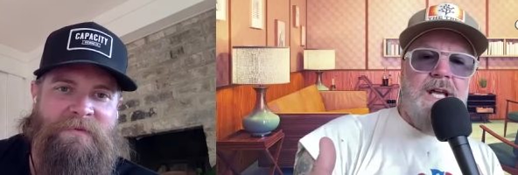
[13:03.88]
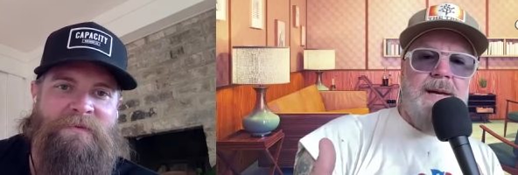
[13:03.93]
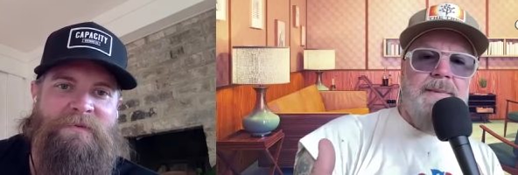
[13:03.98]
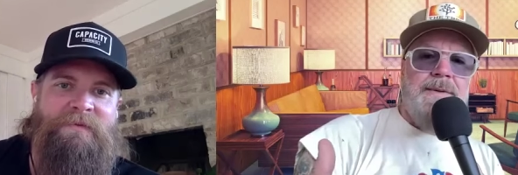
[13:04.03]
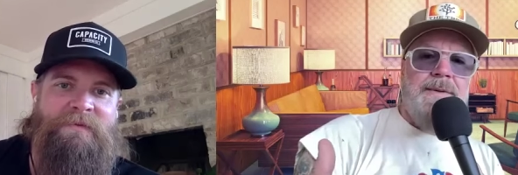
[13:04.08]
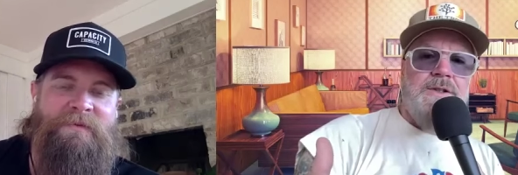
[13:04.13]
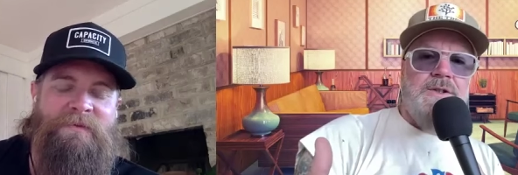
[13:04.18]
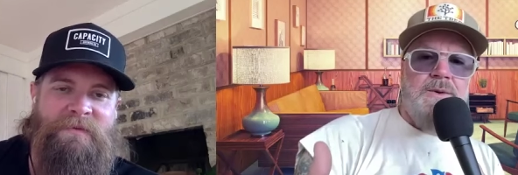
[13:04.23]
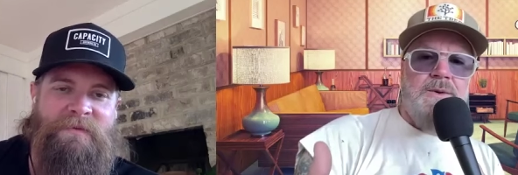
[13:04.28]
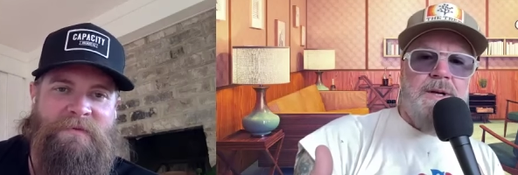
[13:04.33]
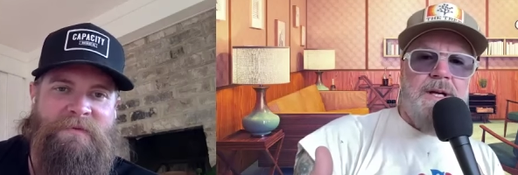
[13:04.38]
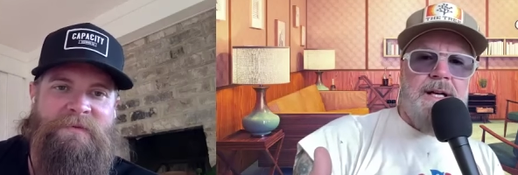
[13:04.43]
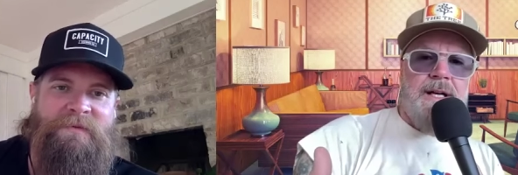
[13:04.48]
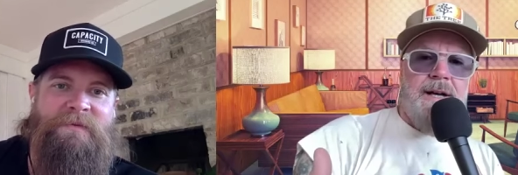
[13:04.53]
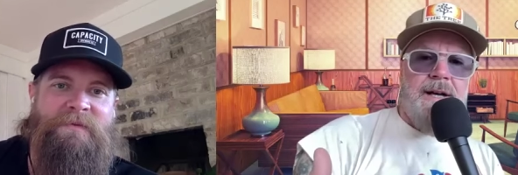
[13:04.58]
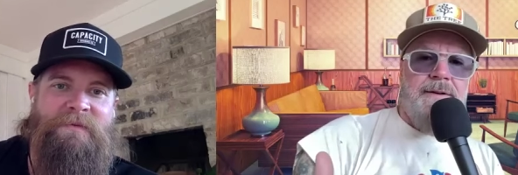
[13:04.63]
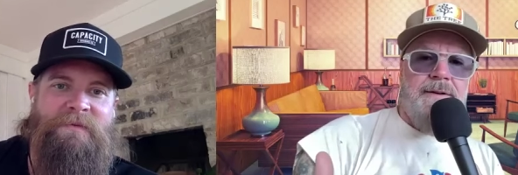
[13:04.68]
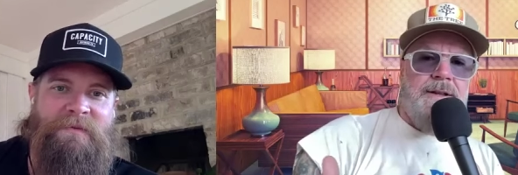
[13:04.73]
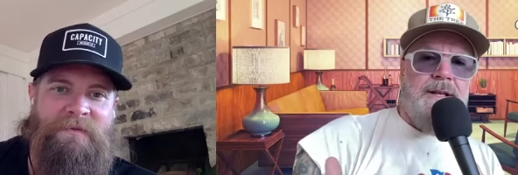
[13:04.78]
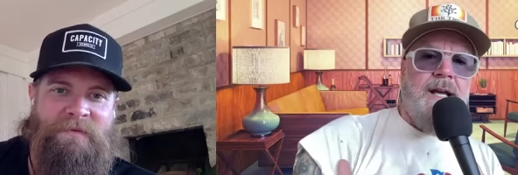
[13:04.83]
Speaker 1: chemistry and
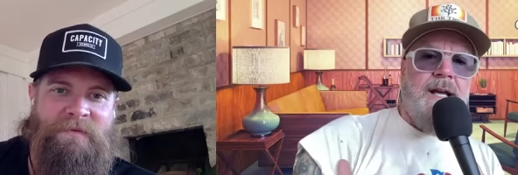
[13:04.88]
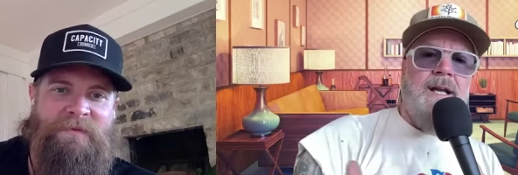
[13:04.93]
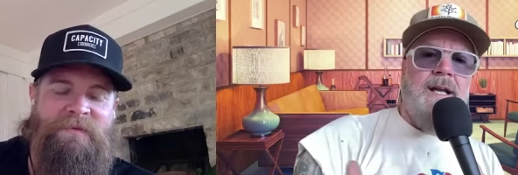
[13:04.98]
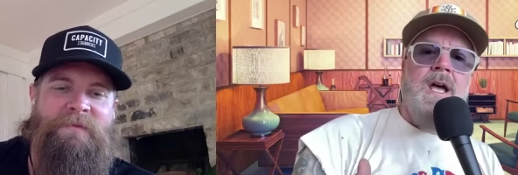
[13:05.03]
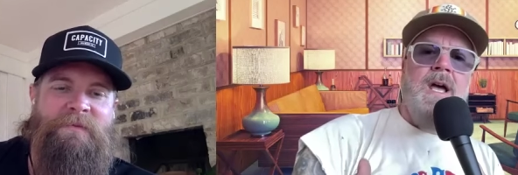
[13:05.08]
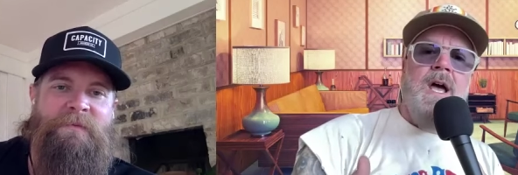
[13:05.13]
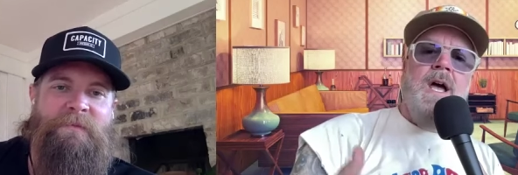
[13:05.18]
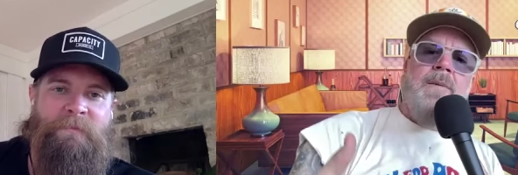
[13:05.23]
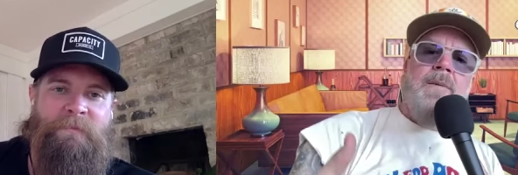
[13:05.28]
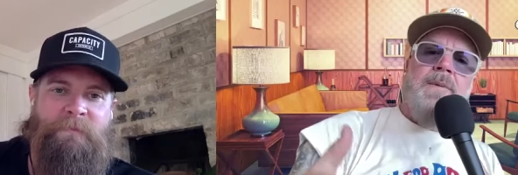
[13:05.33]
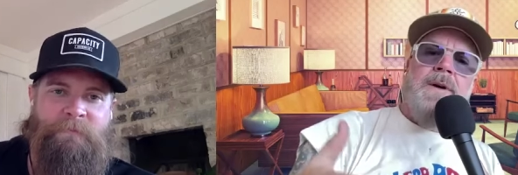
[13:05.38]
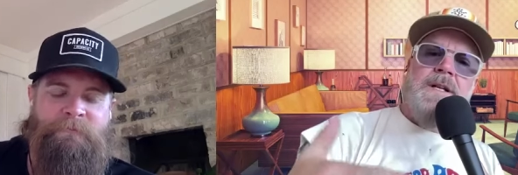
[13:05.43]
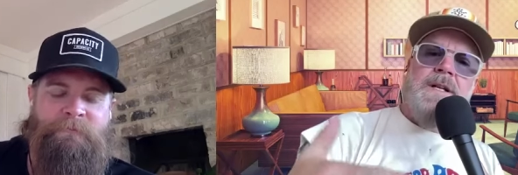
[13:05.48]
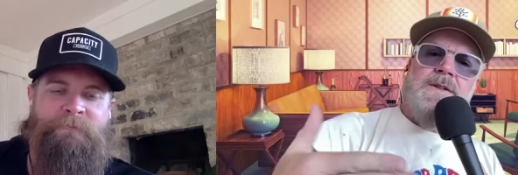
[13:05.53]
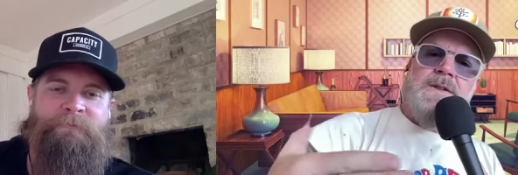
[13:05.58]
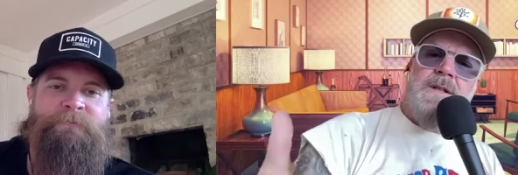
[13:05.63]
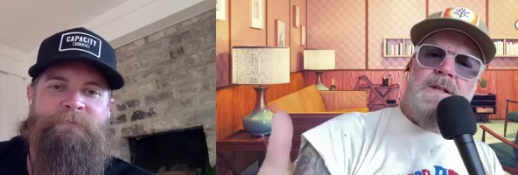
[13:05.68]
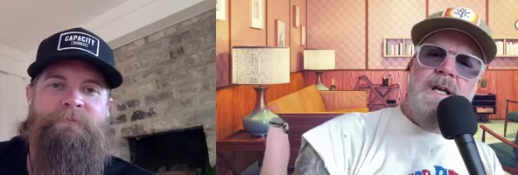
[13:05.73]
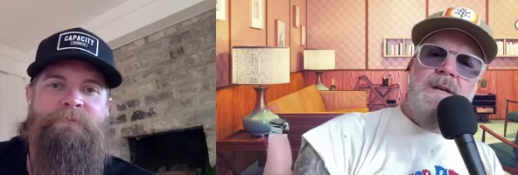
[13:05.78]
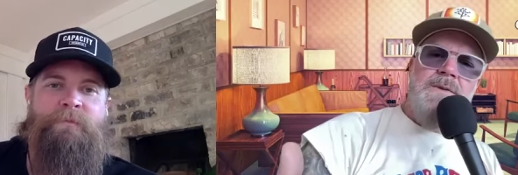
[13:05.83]
everything but
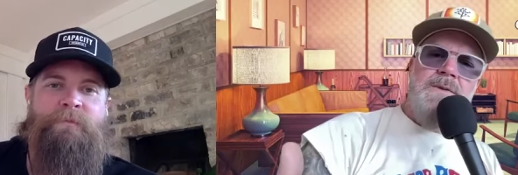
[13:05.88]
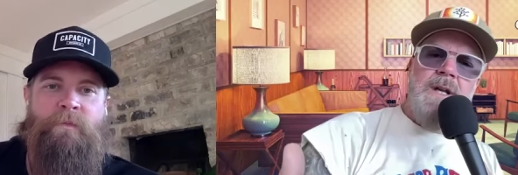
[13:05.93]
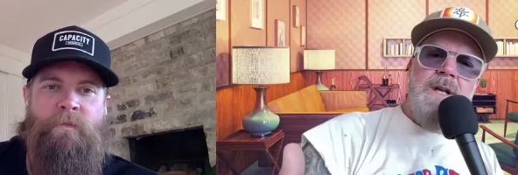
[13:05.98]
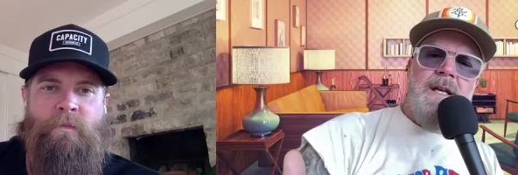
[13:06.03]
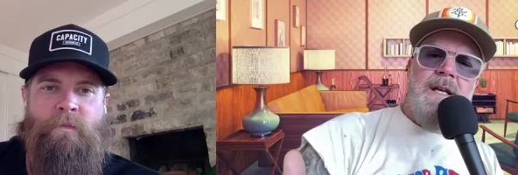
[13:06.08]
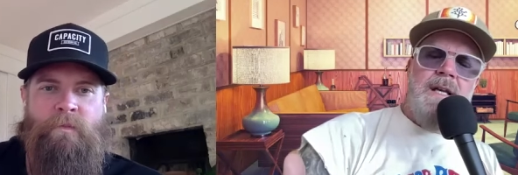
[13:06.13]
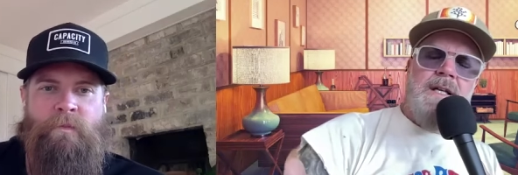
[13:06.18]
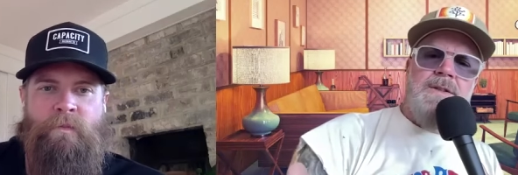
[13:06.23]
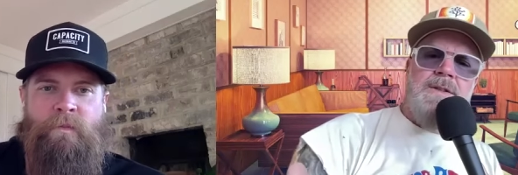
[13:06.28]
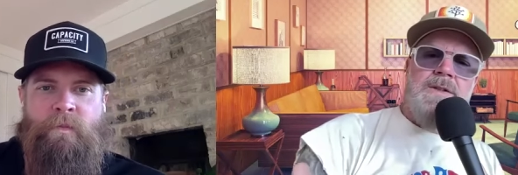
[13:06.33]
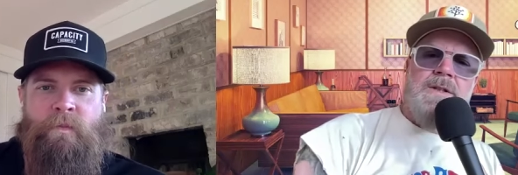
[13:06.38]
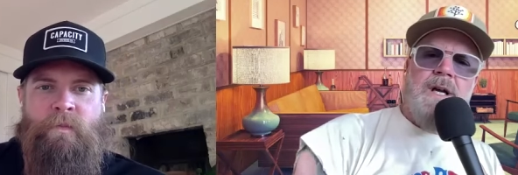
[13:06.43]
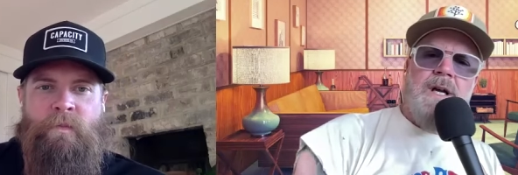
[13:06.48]
it seems like each